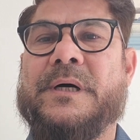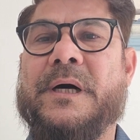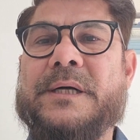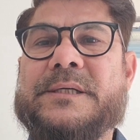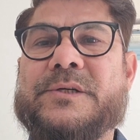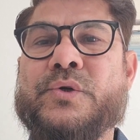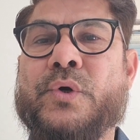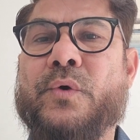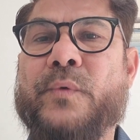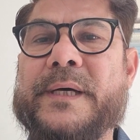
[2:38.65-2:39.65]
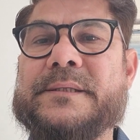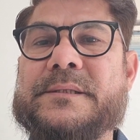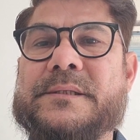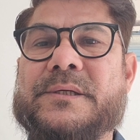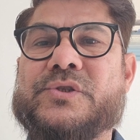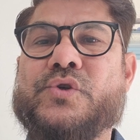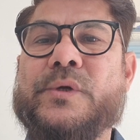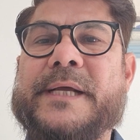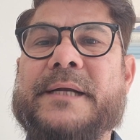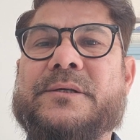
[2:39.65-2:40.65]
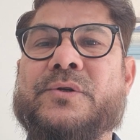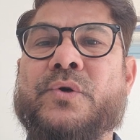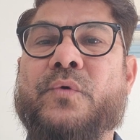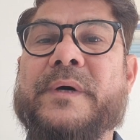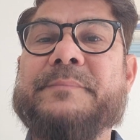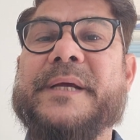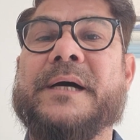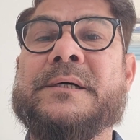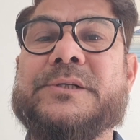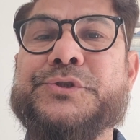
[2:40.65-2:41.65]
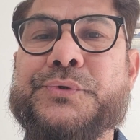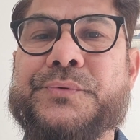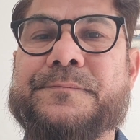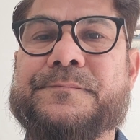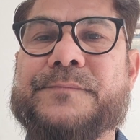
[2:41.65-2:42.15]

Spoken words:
Hurt no one so that no one may hurt you.